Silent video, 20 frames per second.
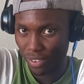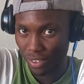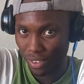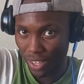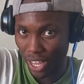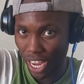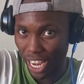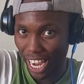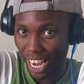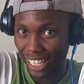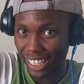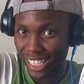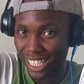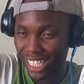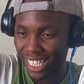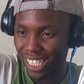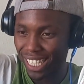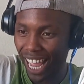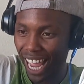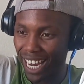it
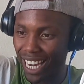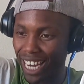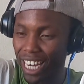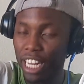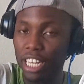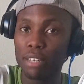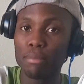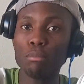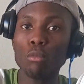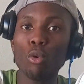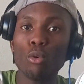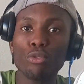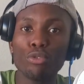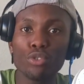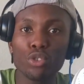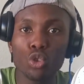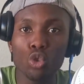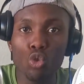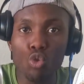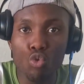sits and then it
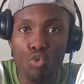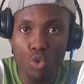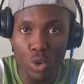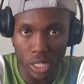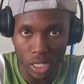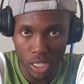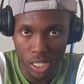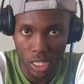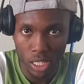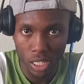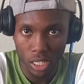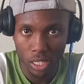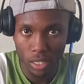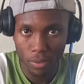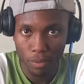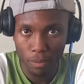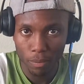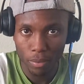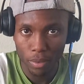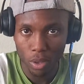moves through it,
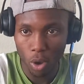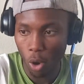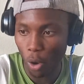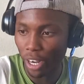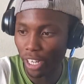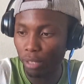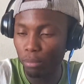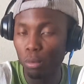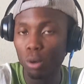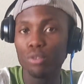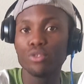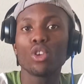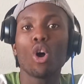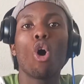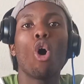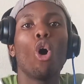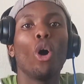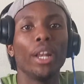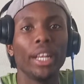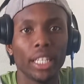or it
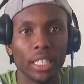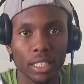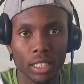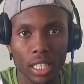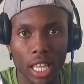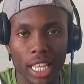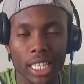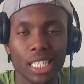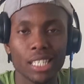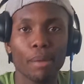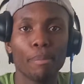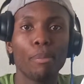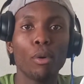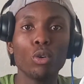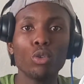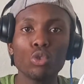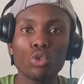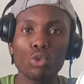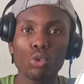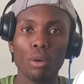moves on it, as
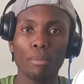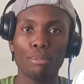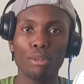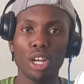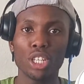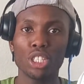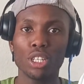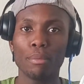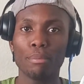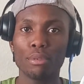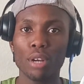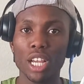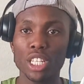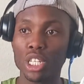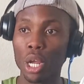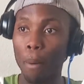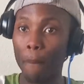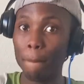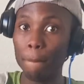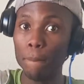opposed to a brush. A
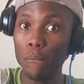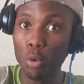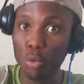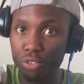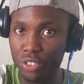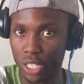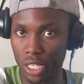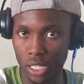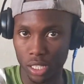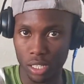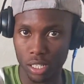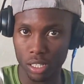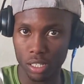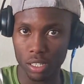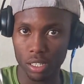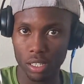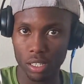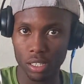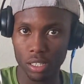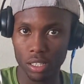brush moves it.
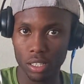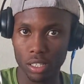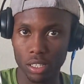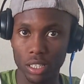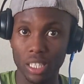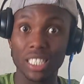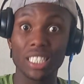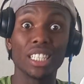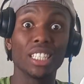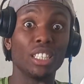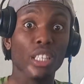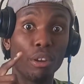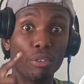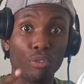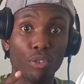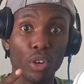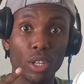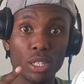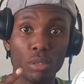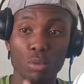There's a
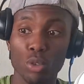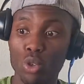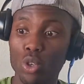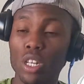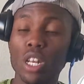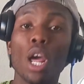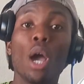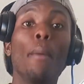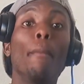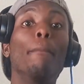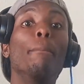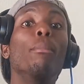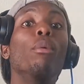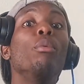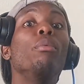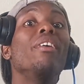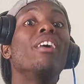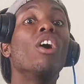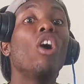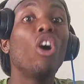difference between
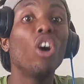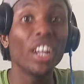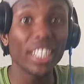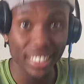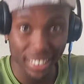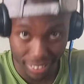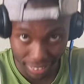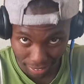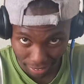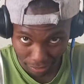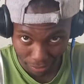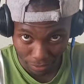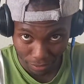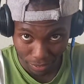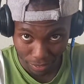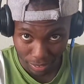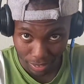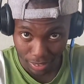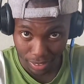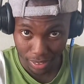moving on
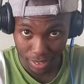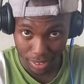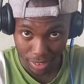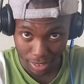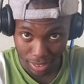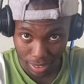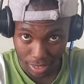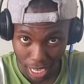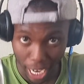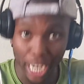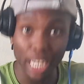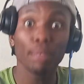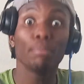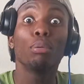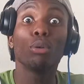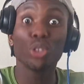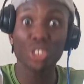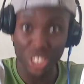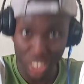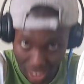
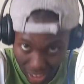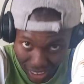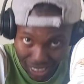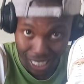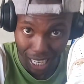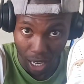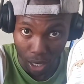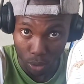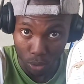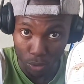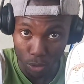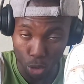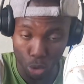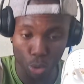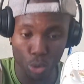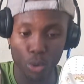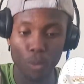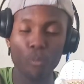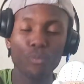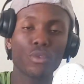and pushing it down.
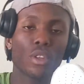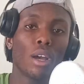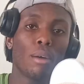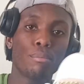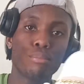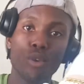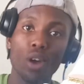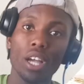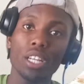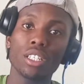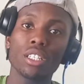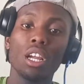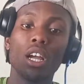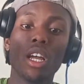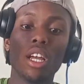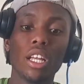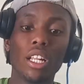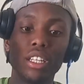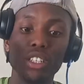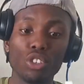So a brush
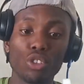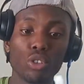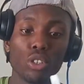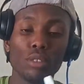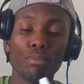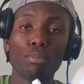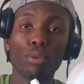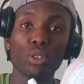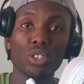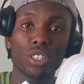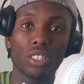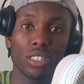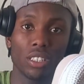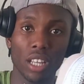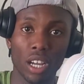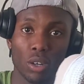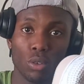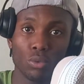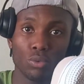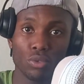literally push it
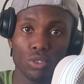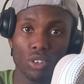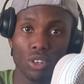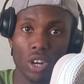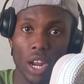down, all